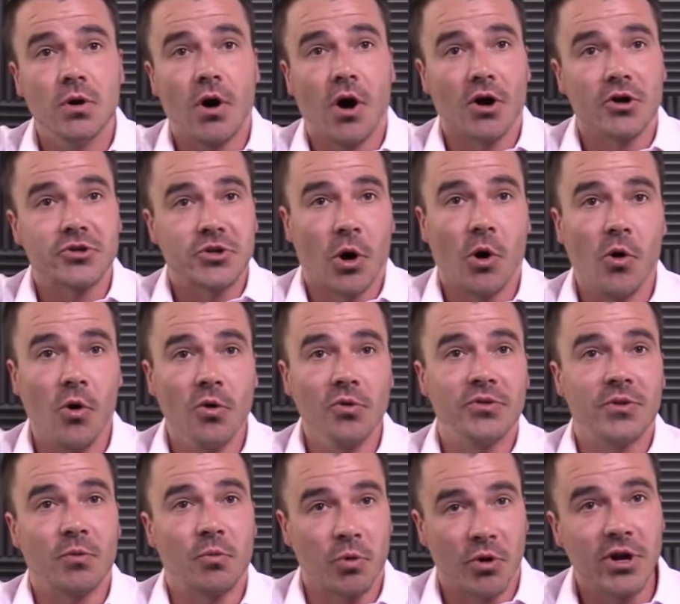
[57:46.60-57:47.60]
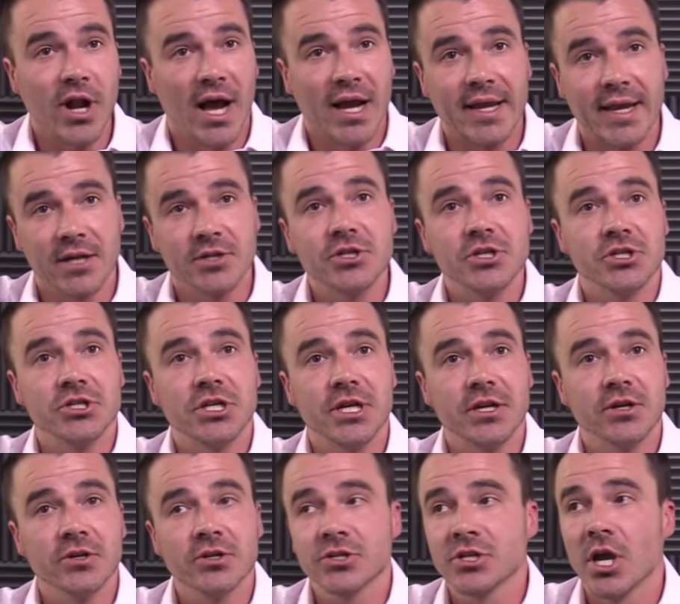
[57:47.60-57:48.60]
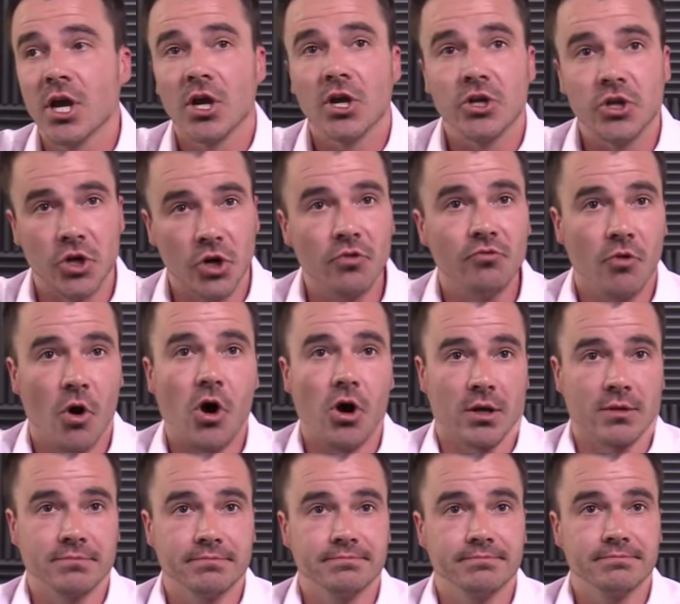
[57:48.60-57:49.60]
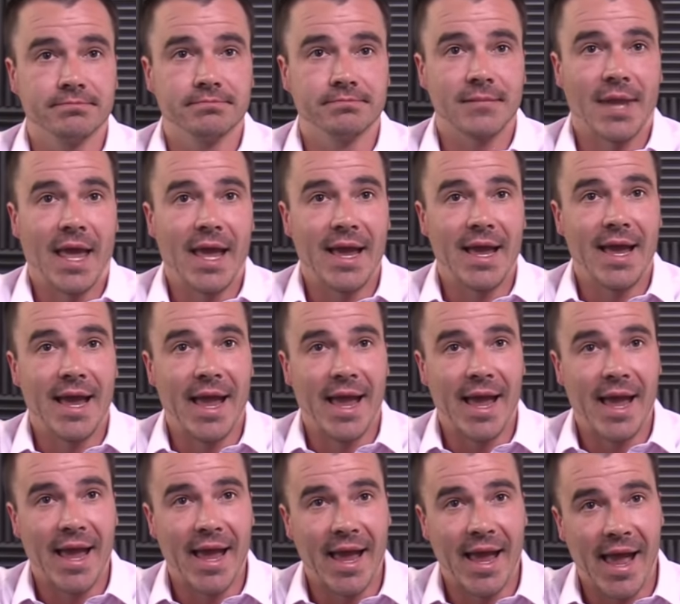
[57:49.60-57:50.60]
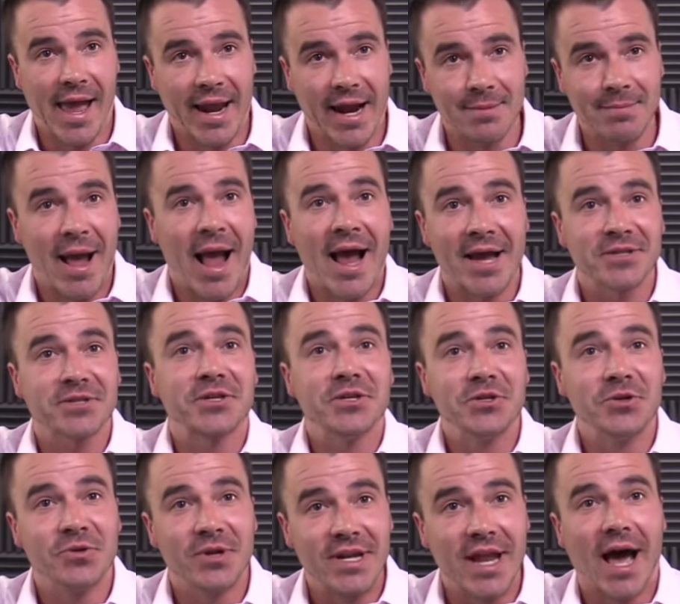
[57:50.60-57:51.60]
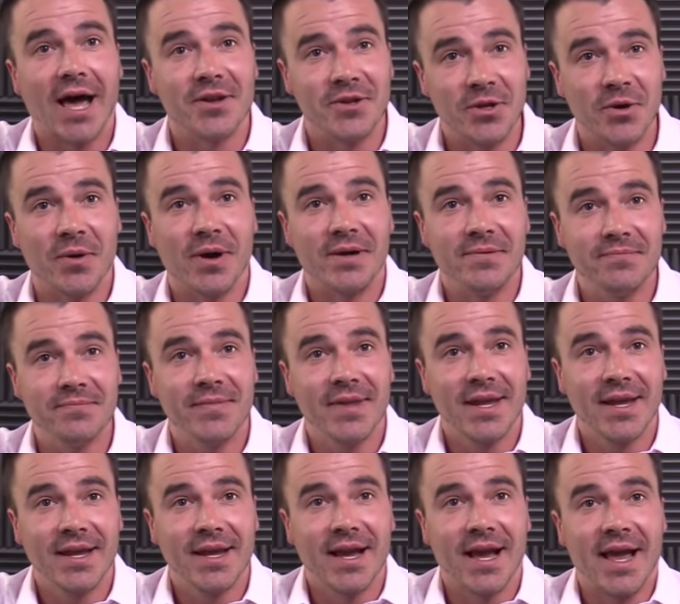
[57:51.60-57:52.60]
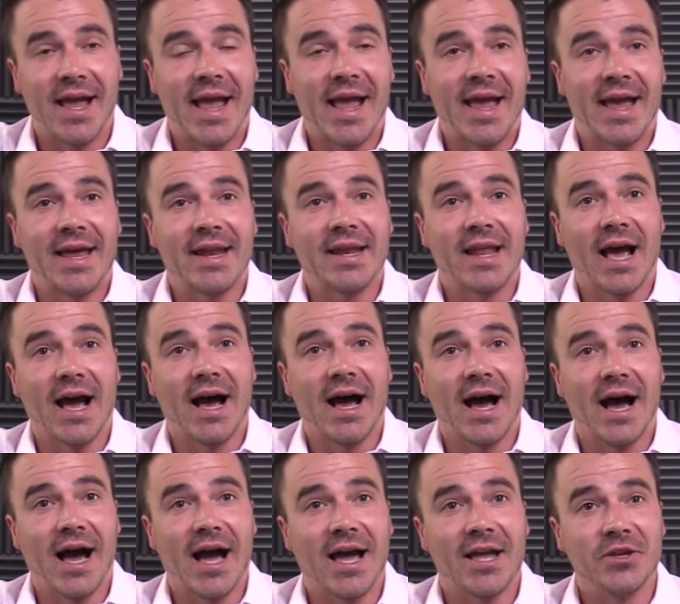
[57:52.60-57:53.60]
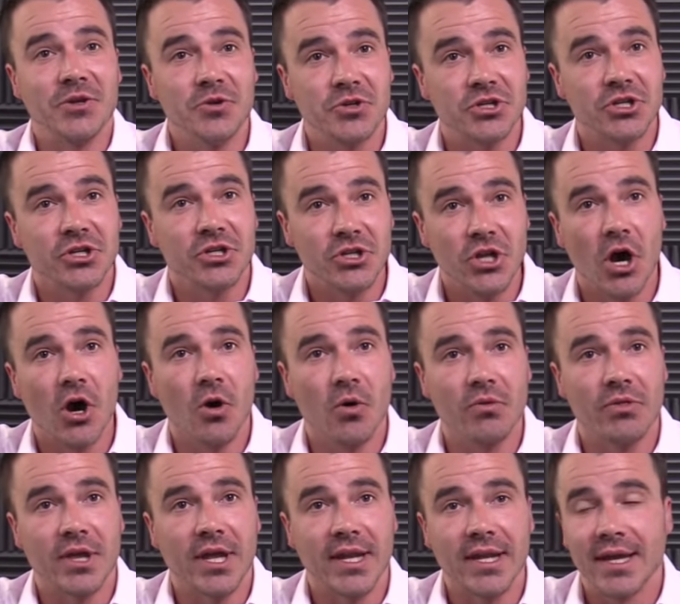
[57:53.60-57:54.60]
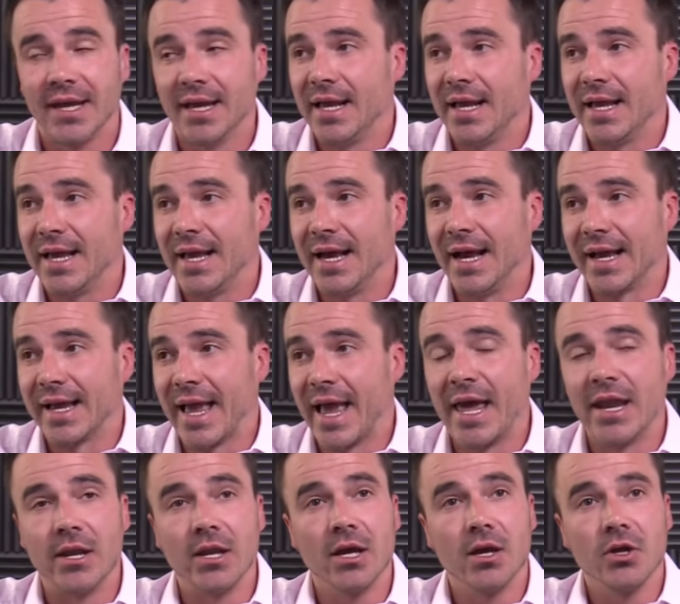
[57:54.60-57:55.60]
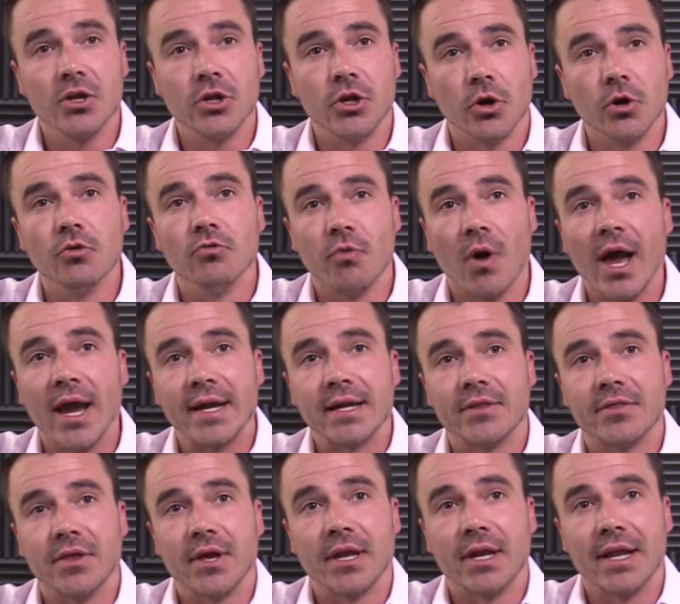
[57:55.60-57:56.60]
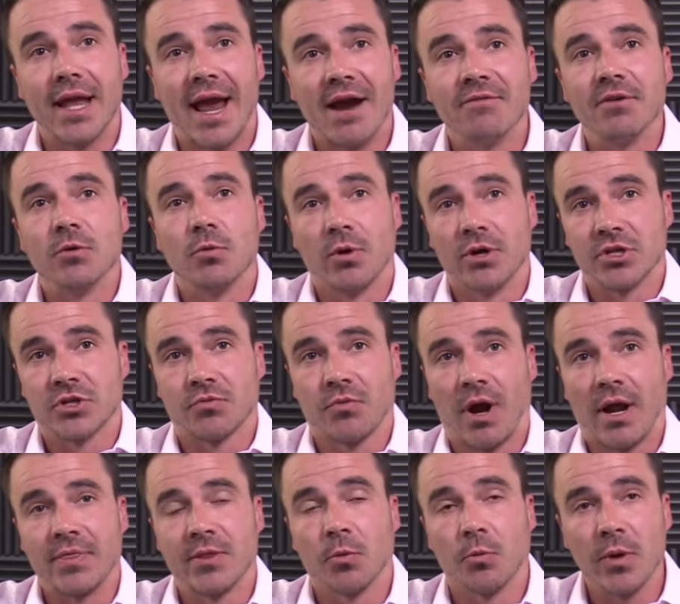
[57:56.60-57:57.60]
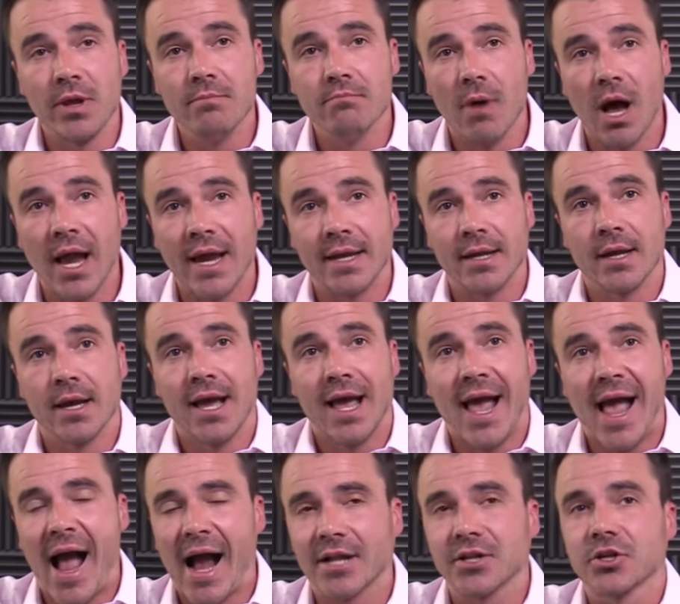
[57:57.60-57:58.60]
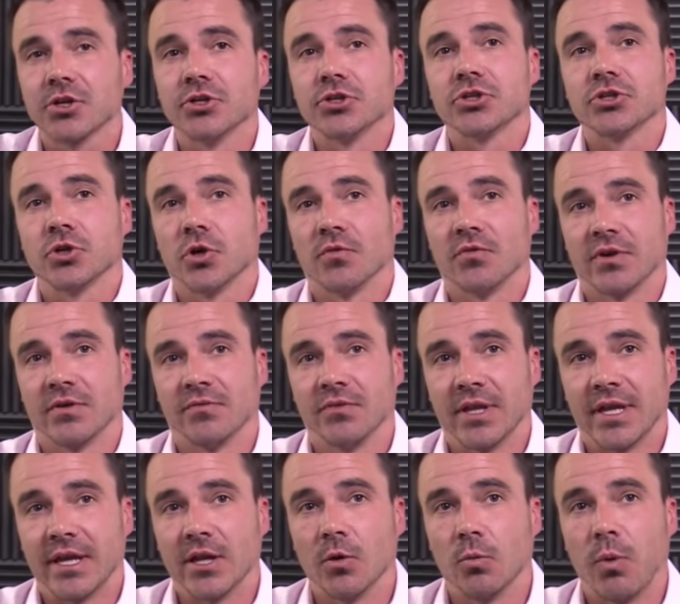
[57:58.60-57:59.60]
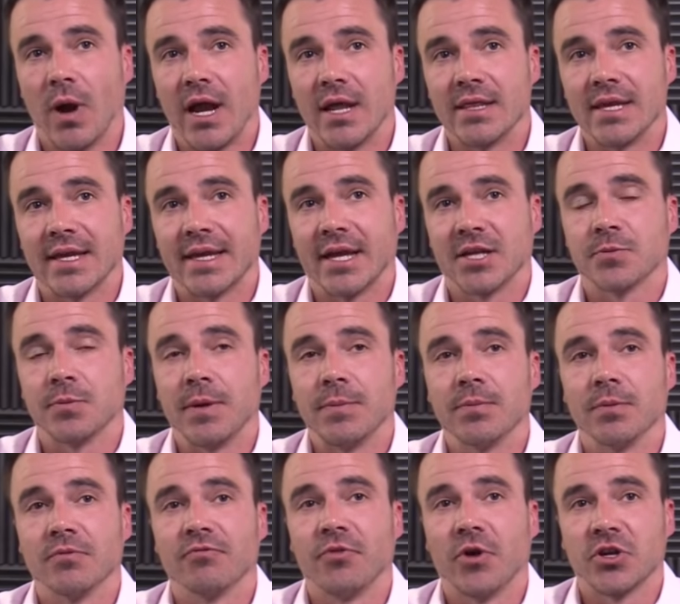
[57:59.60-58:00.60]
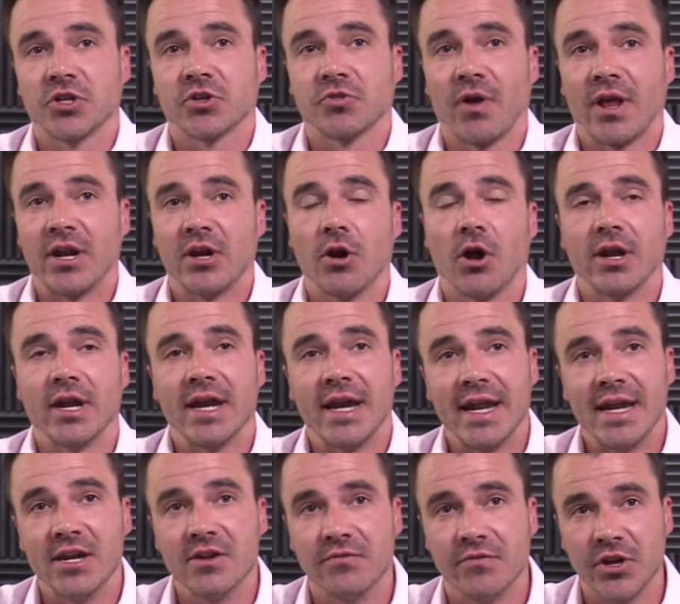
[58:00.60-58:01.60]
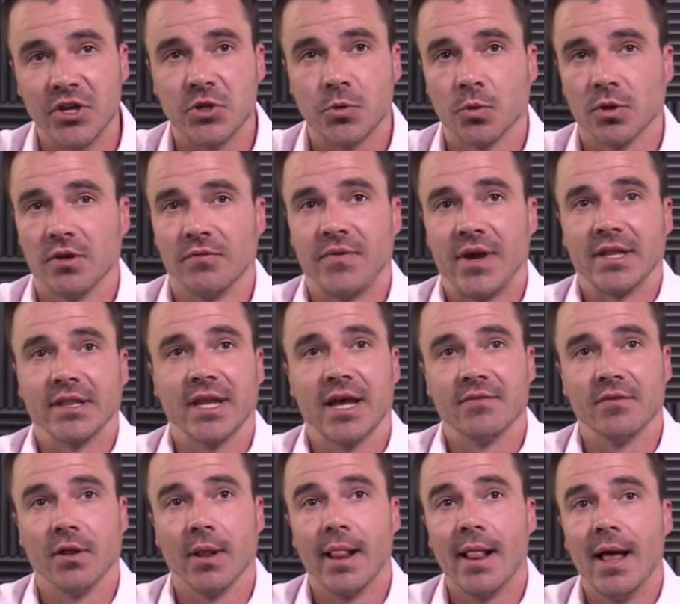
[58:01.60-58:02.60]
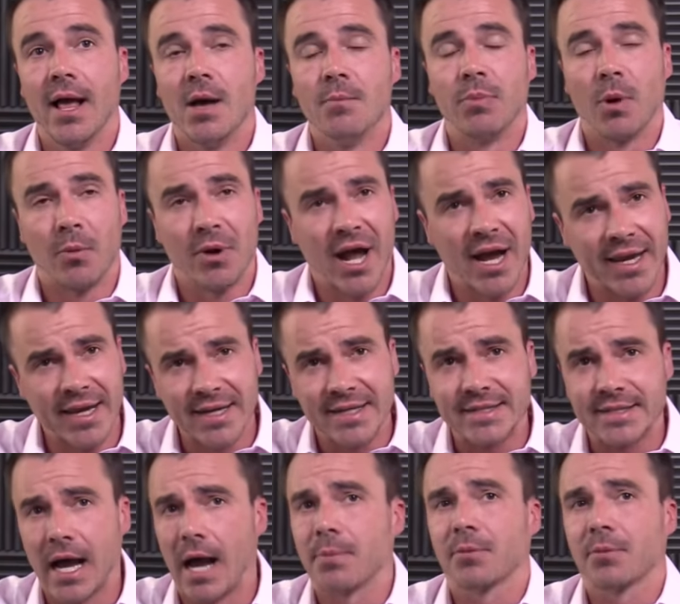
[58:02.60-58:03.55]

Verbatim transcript: are told that we're not catching cheaters, you're wrong. And I'm asking you to not do it. And you should know that, again, you're right, that everyone is right, that we might act conservatively in a way that gets people frustrated on an individual event level. But we're not going to stop